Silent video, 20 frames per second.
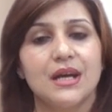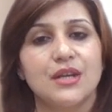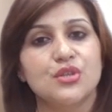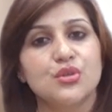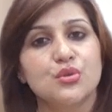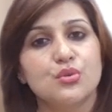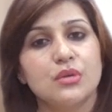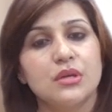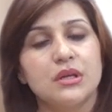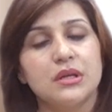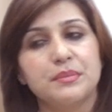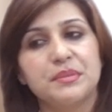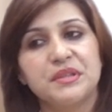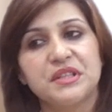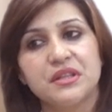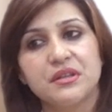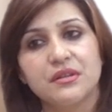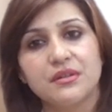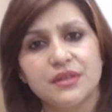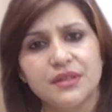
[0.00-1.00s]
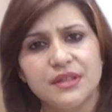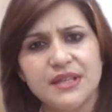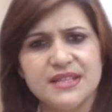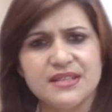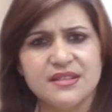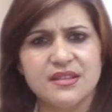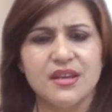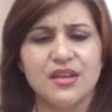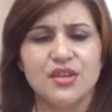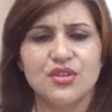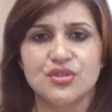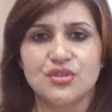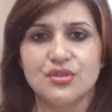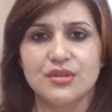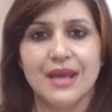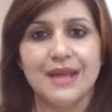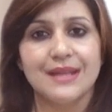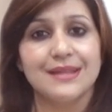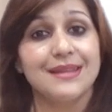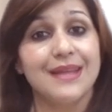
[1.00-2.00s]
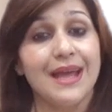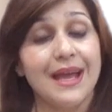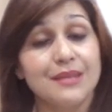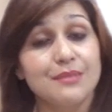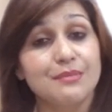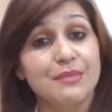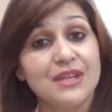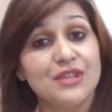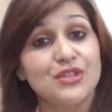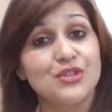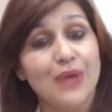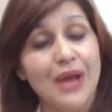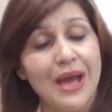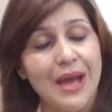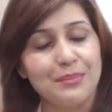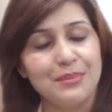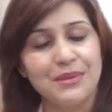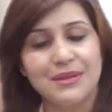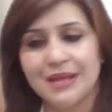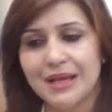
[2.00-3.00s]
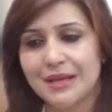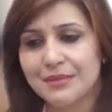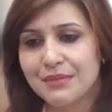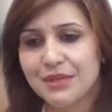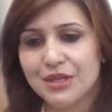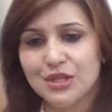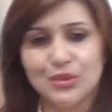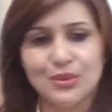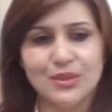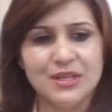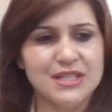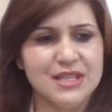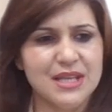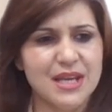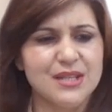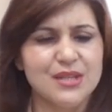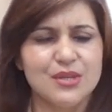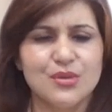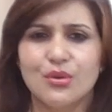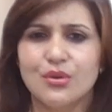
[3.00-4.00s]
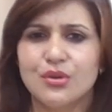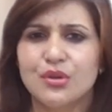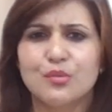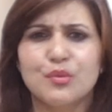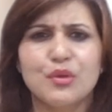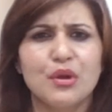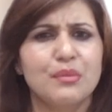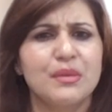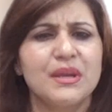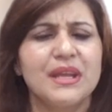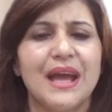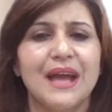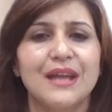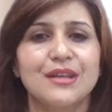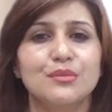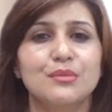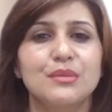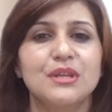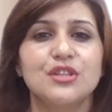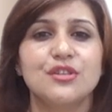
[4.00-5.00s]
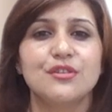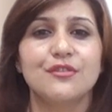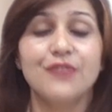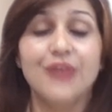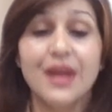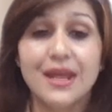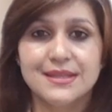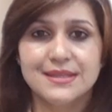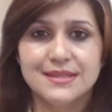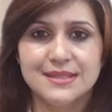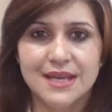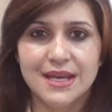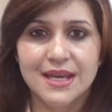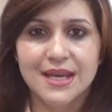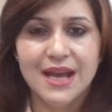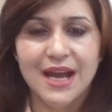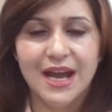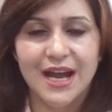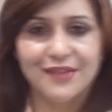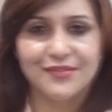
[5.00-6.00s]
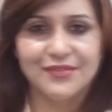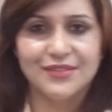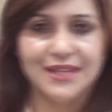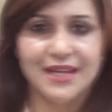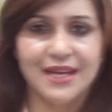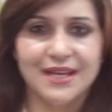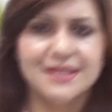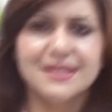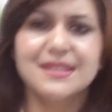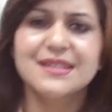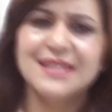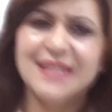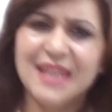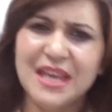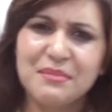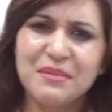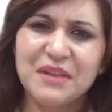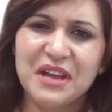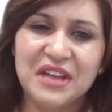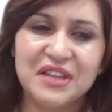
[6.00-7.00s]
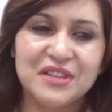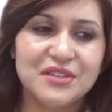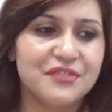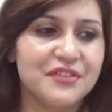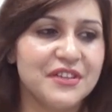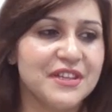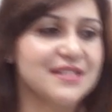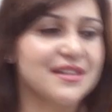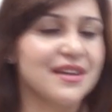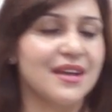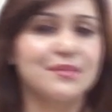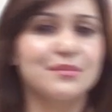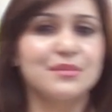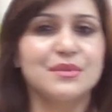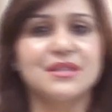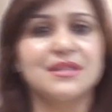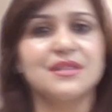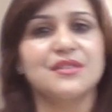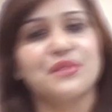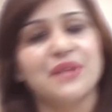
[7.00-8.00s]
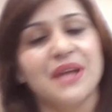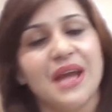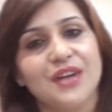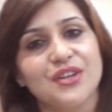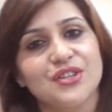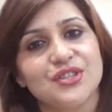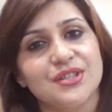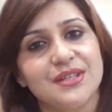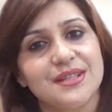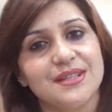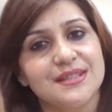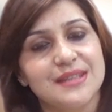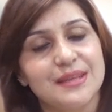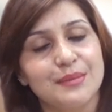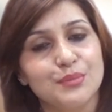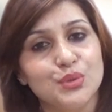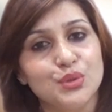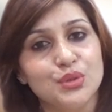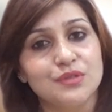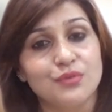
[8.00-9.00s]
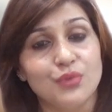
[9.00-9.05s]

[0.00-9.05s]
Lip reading: to a particular destination, and that made you happy, that made you excited, or you probably had to meet your friends after that. The same kind of excitement and reaction in Sambhu's